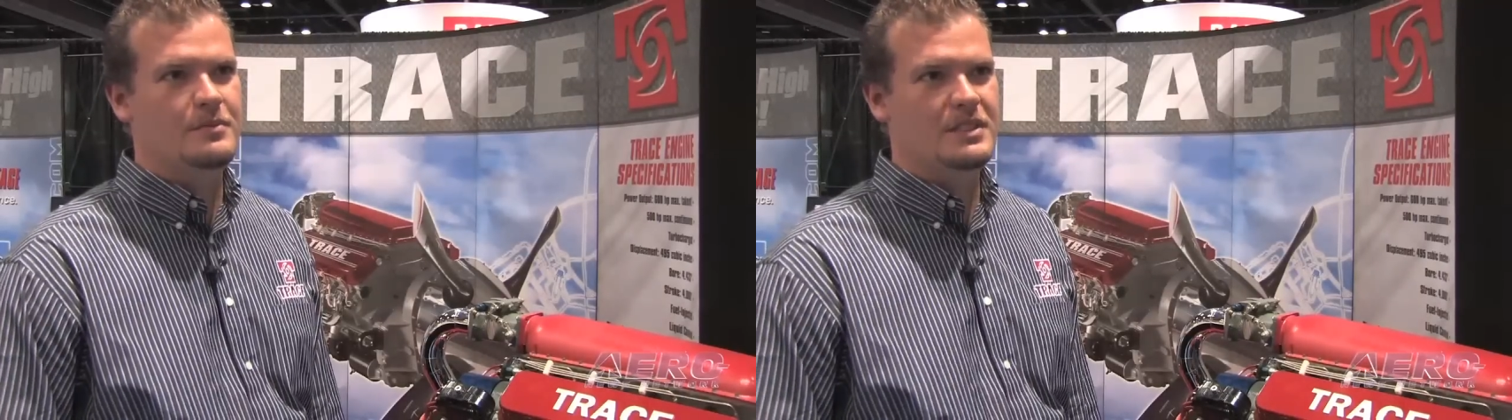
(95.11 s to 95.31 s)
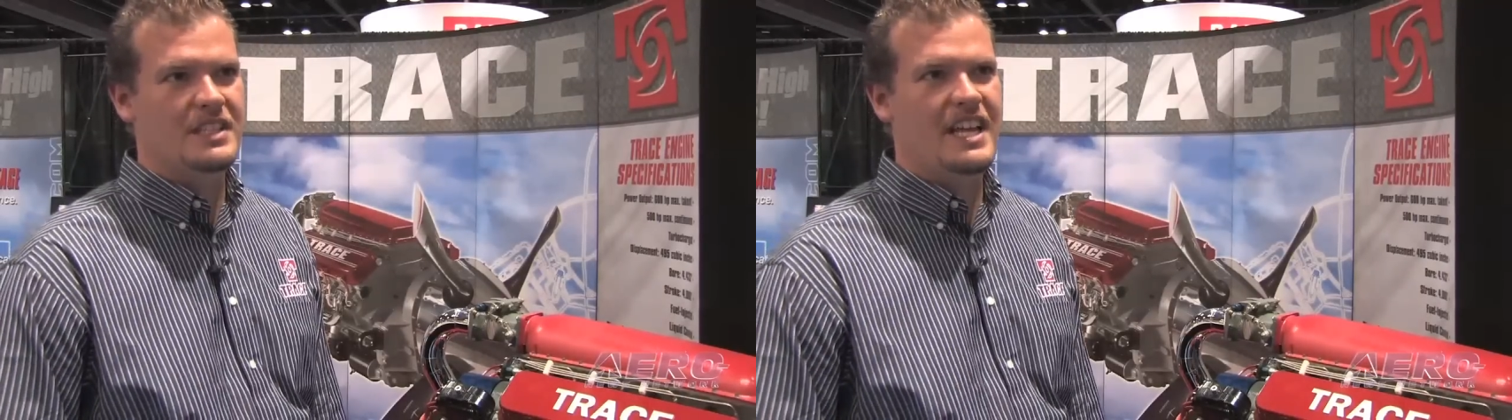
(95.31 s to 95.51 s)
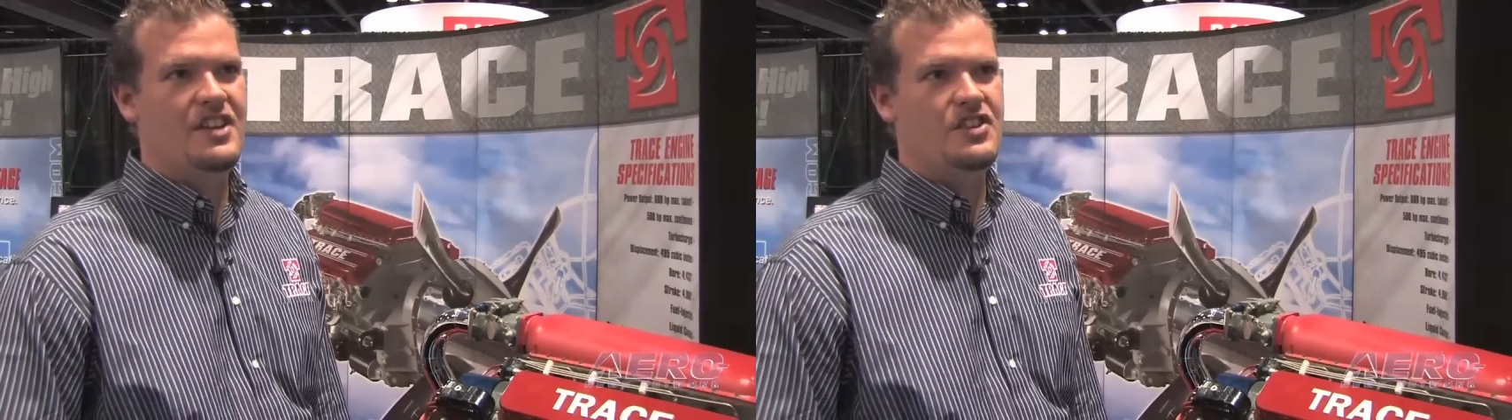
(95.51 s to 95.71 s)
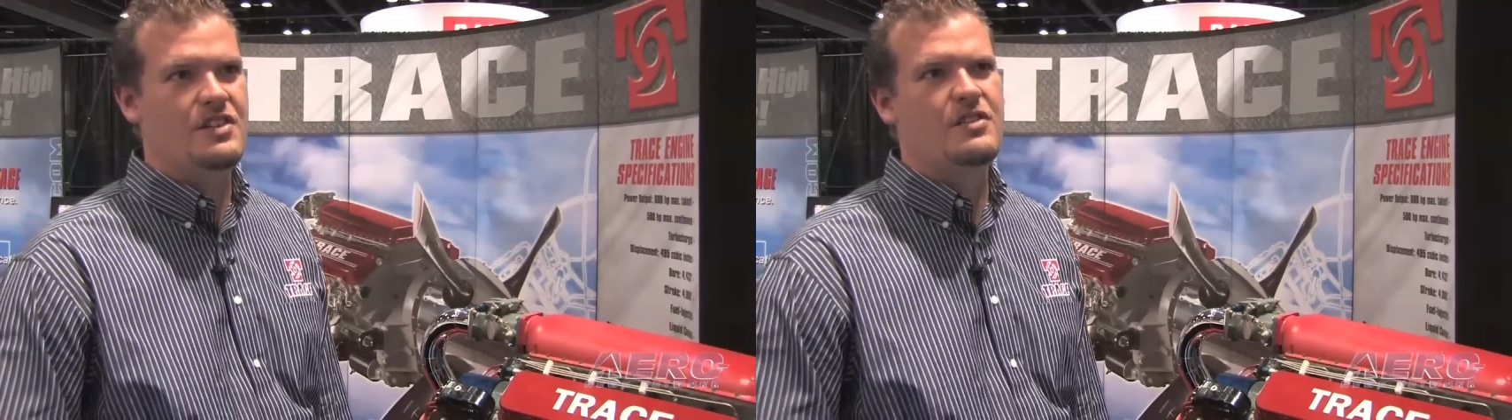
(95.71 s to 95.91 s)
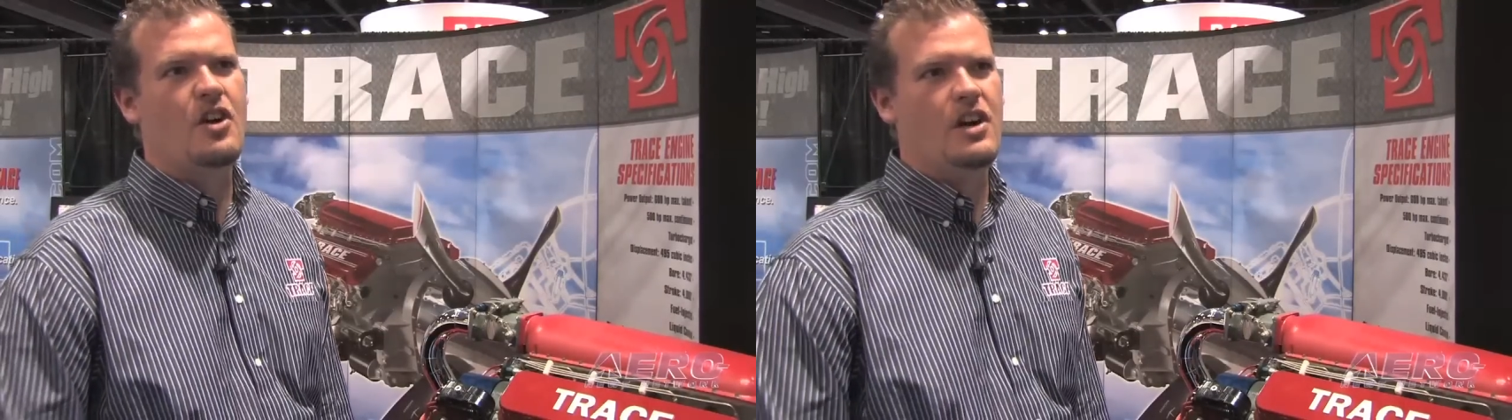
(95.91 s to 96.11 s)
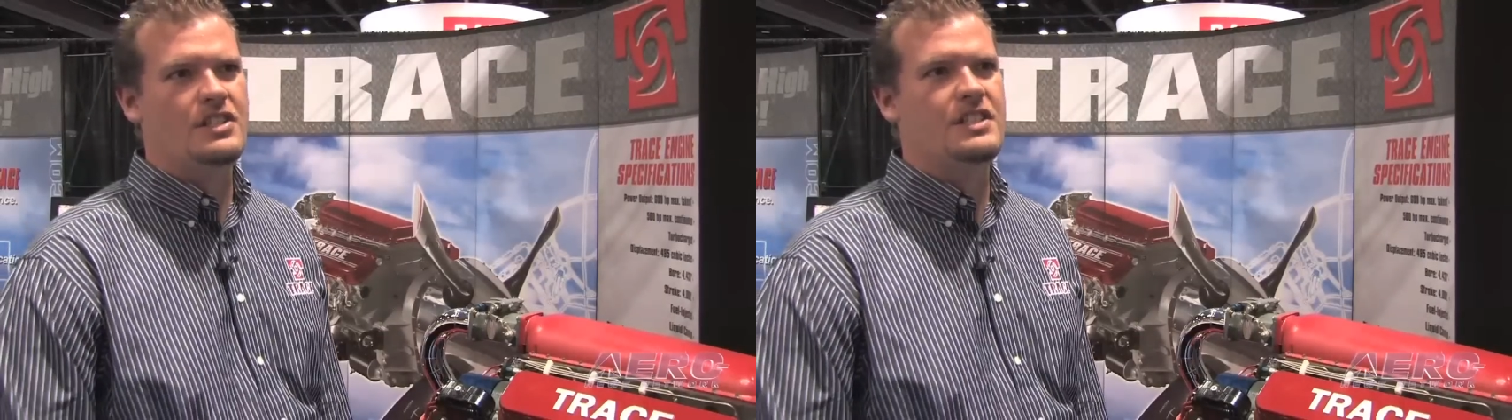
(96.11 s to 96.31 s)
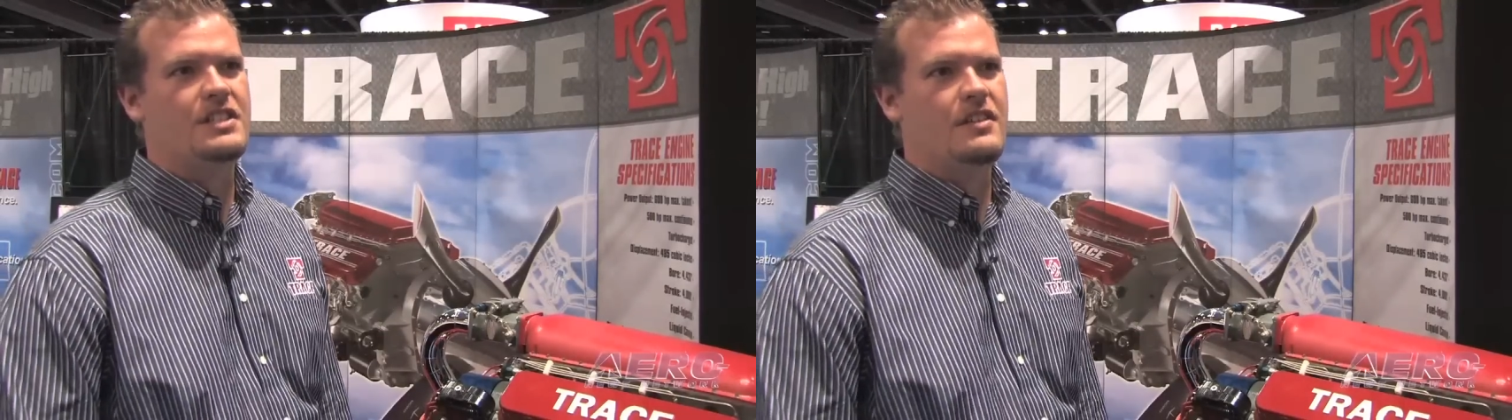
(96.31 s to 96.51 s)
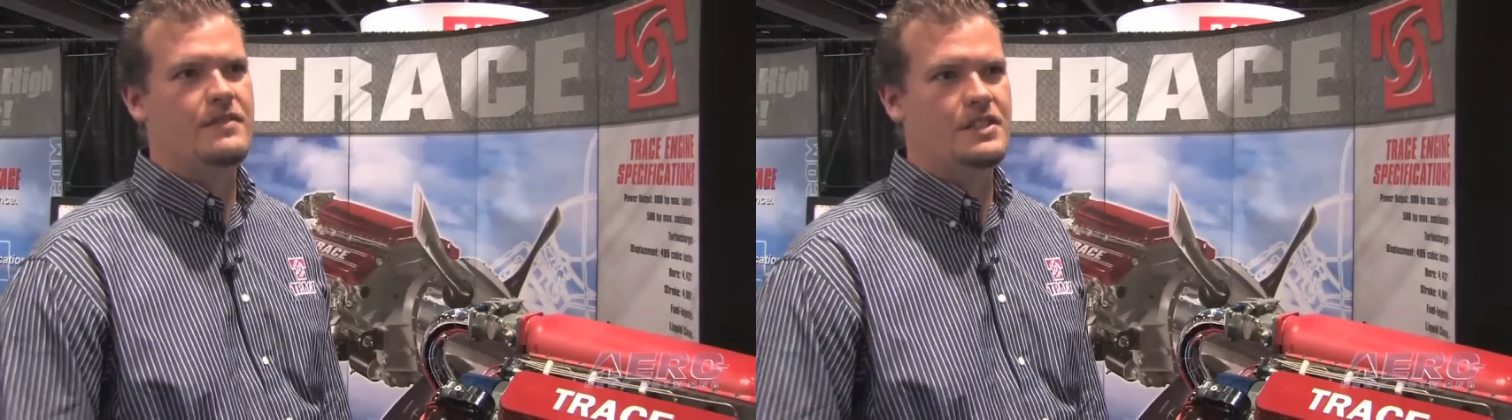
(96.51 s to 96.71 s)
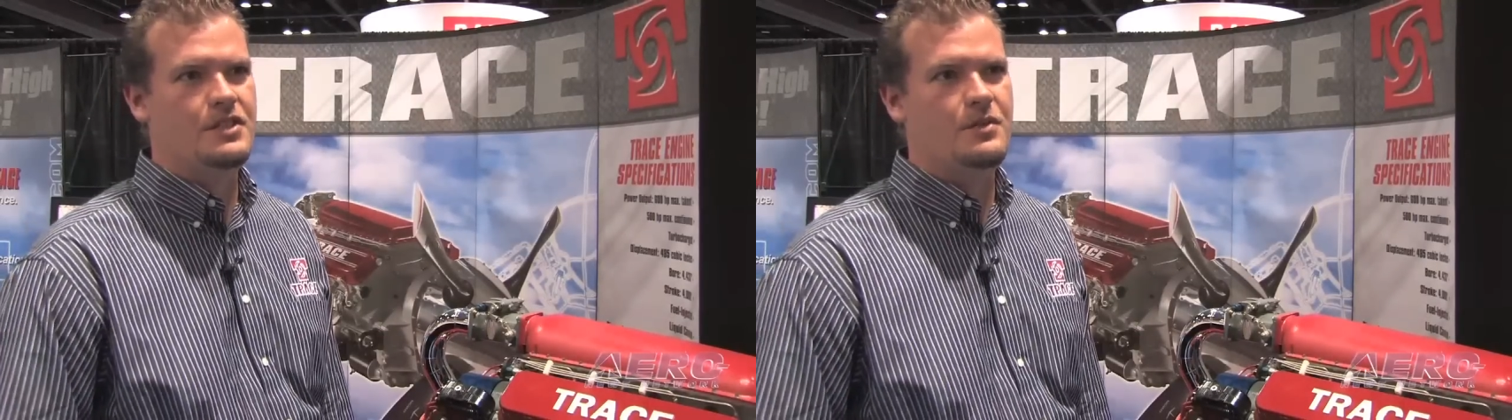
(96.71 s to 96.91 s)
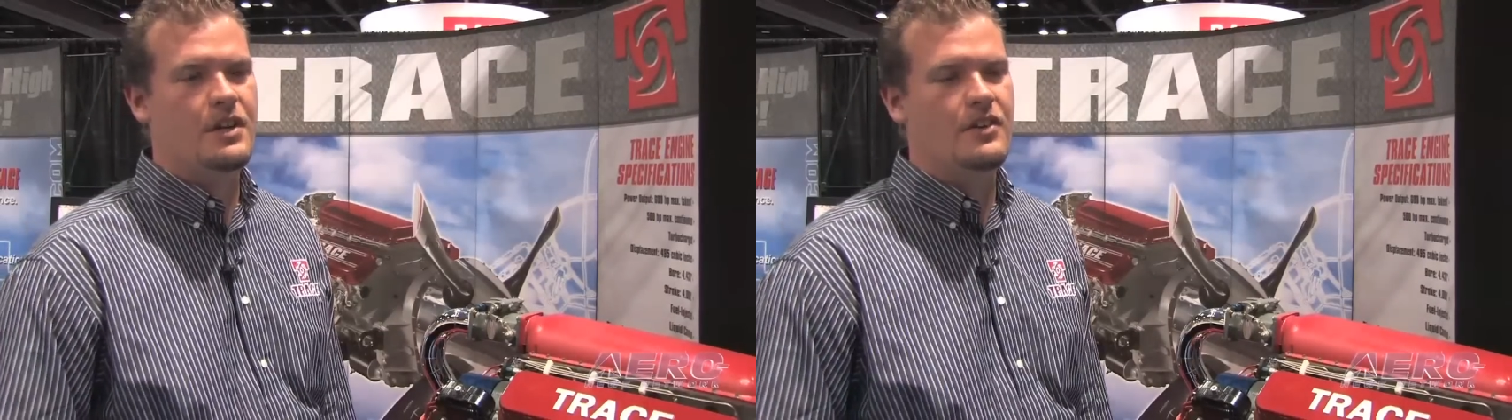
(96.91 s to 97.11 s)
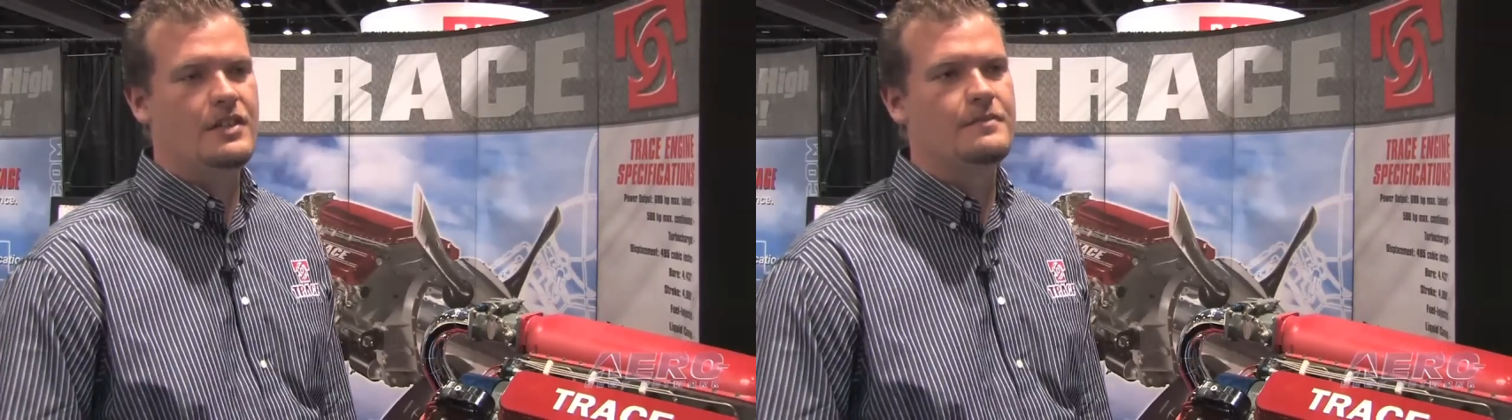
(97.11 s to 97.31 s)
but the engine cost itself is $200,000.